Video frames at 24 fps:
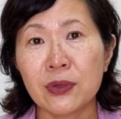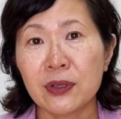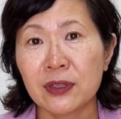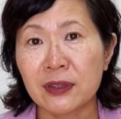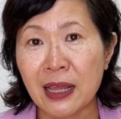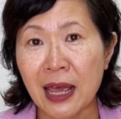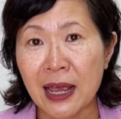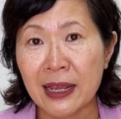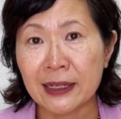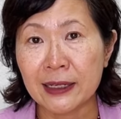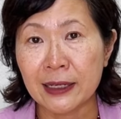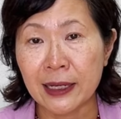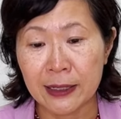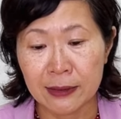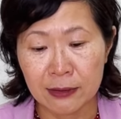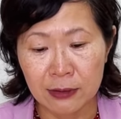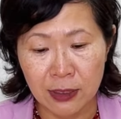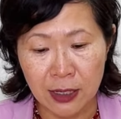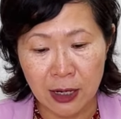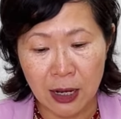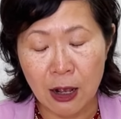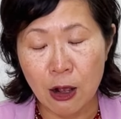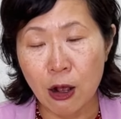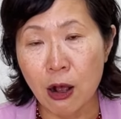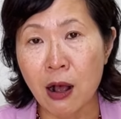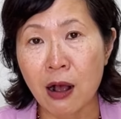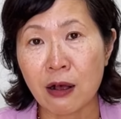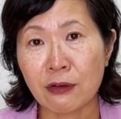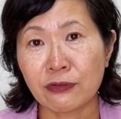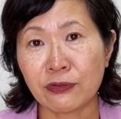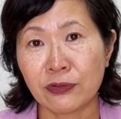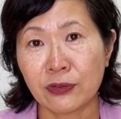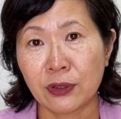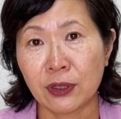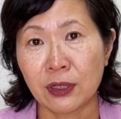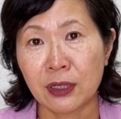that can
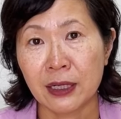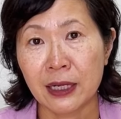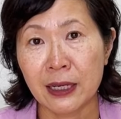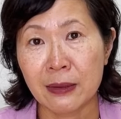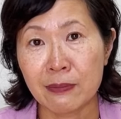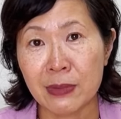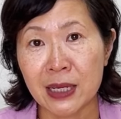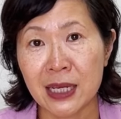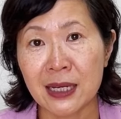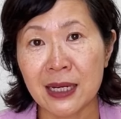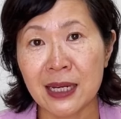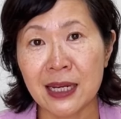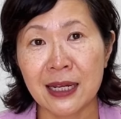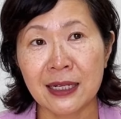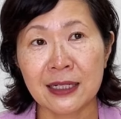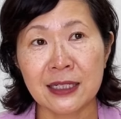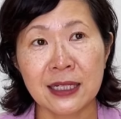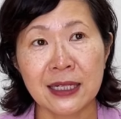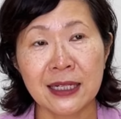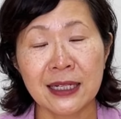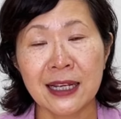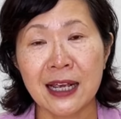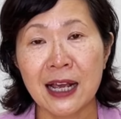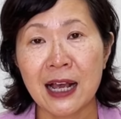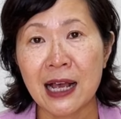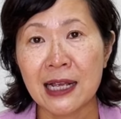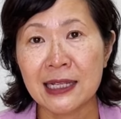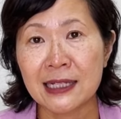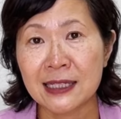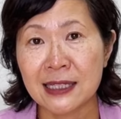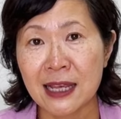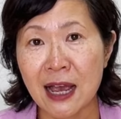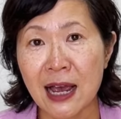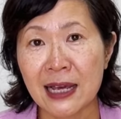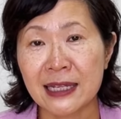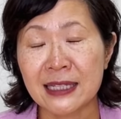offer immediate
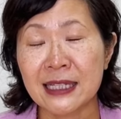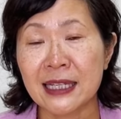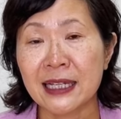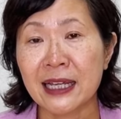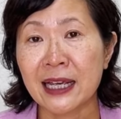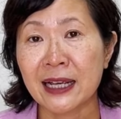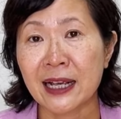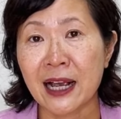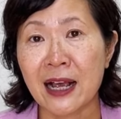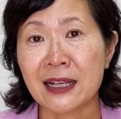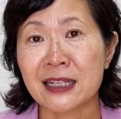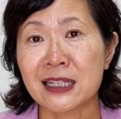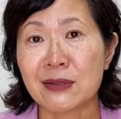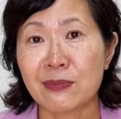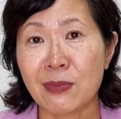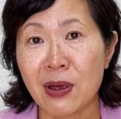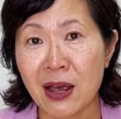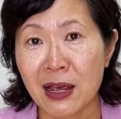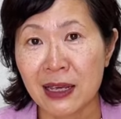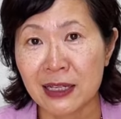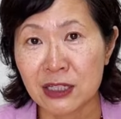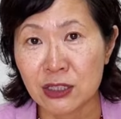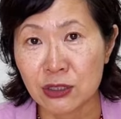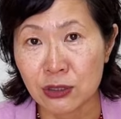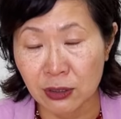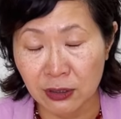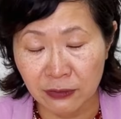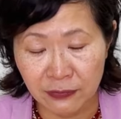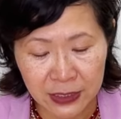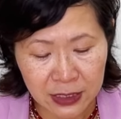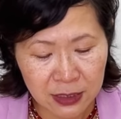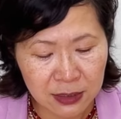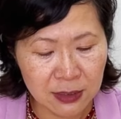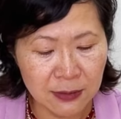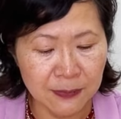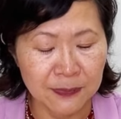sizing and customized
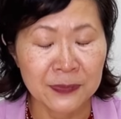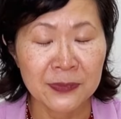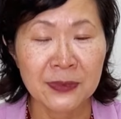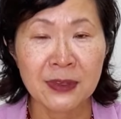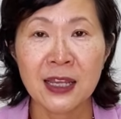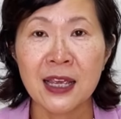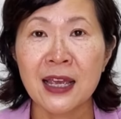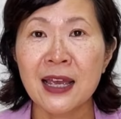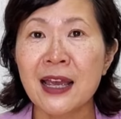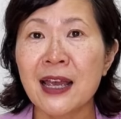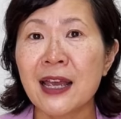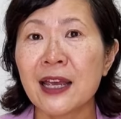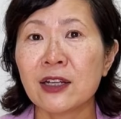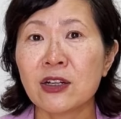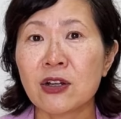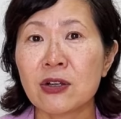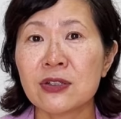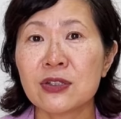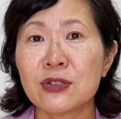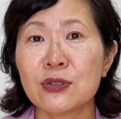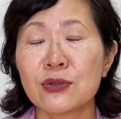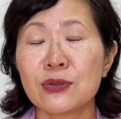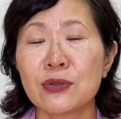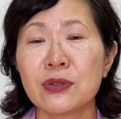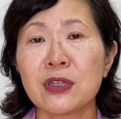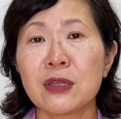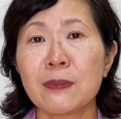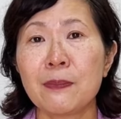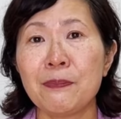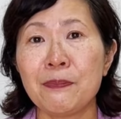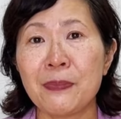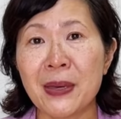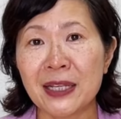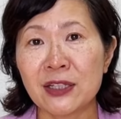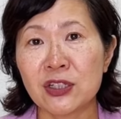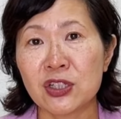service. And also the
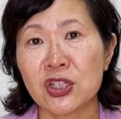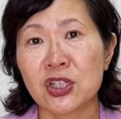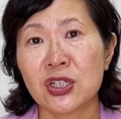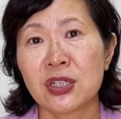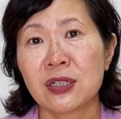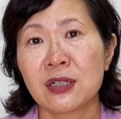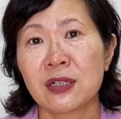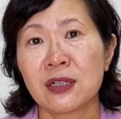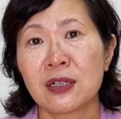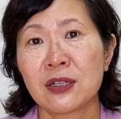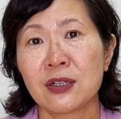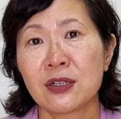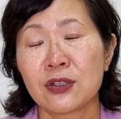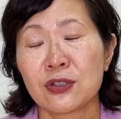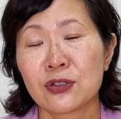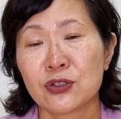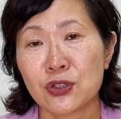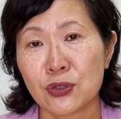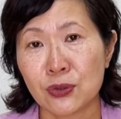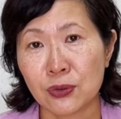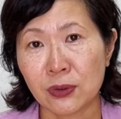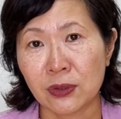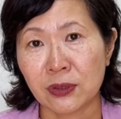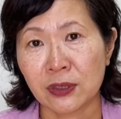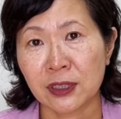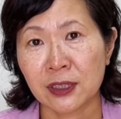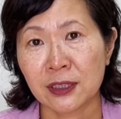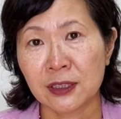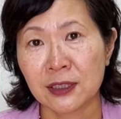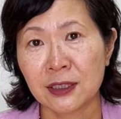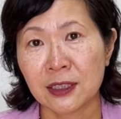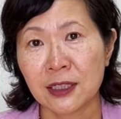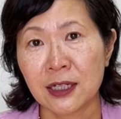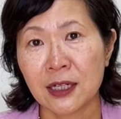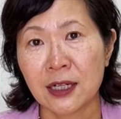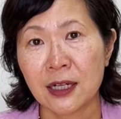bench jeweler
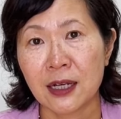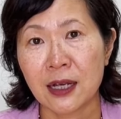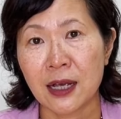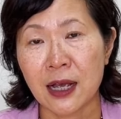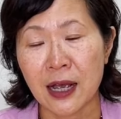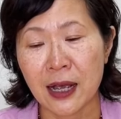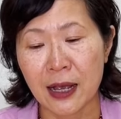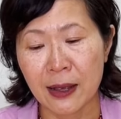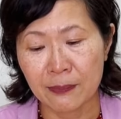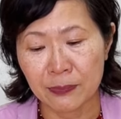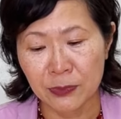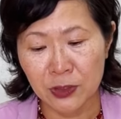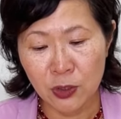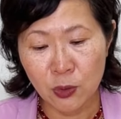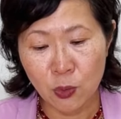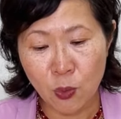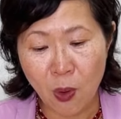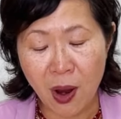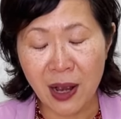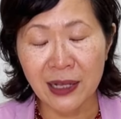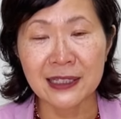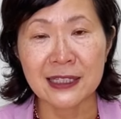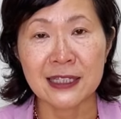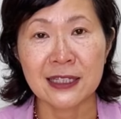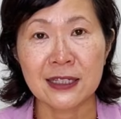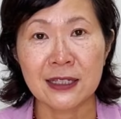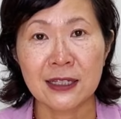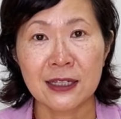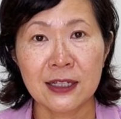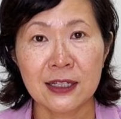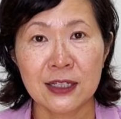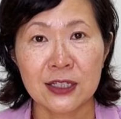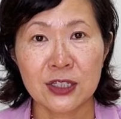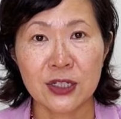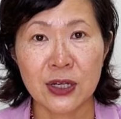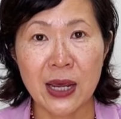who wants
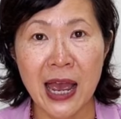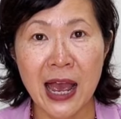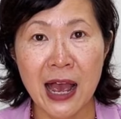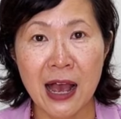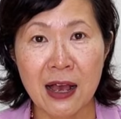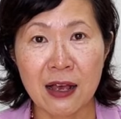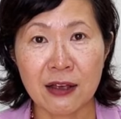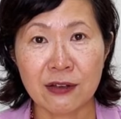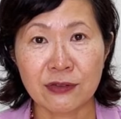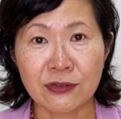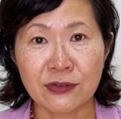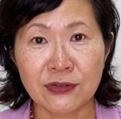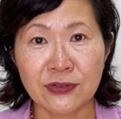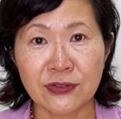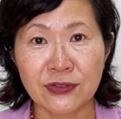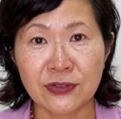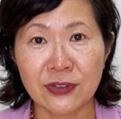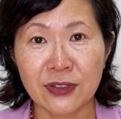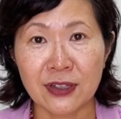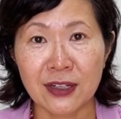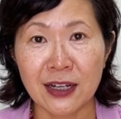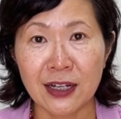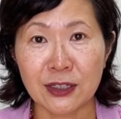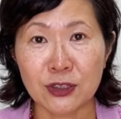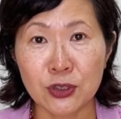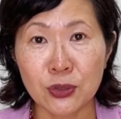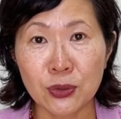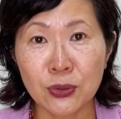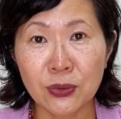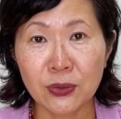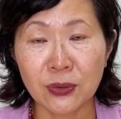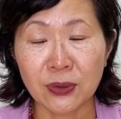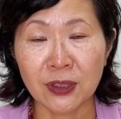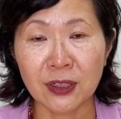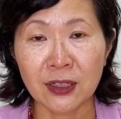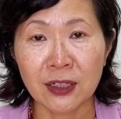to have a
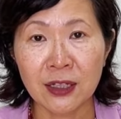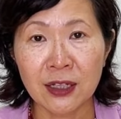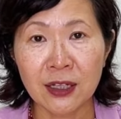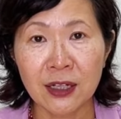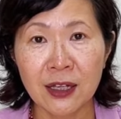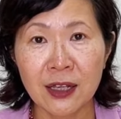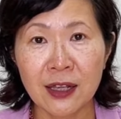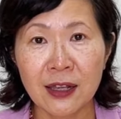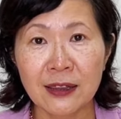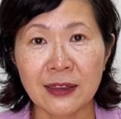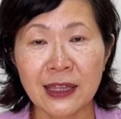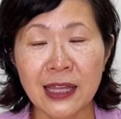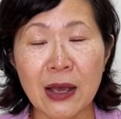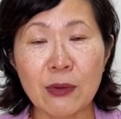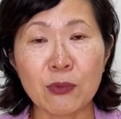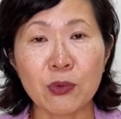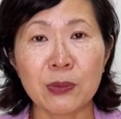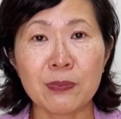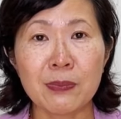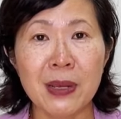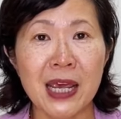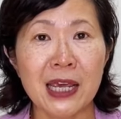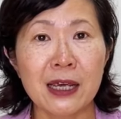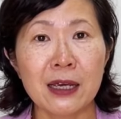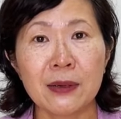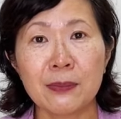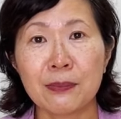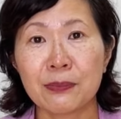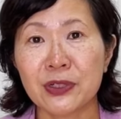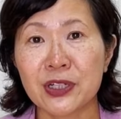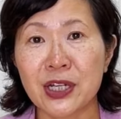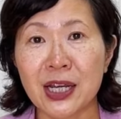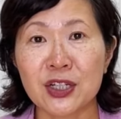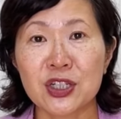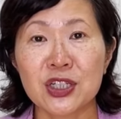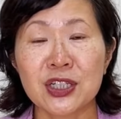tool that would make
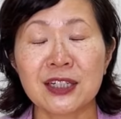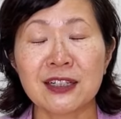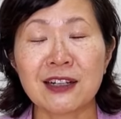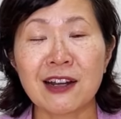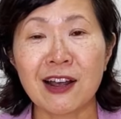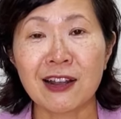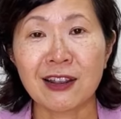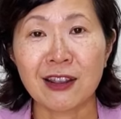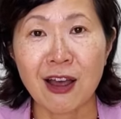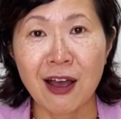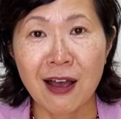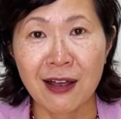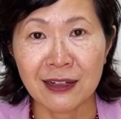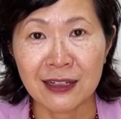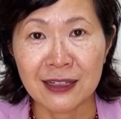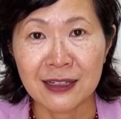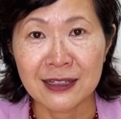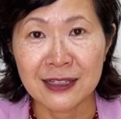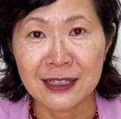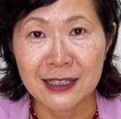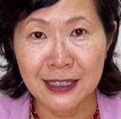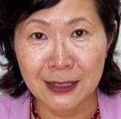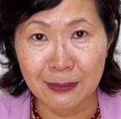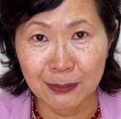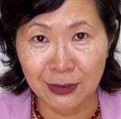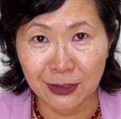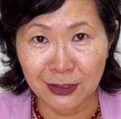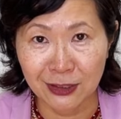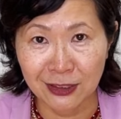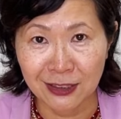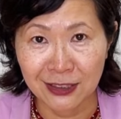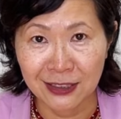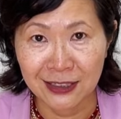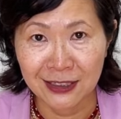production a lot simpler.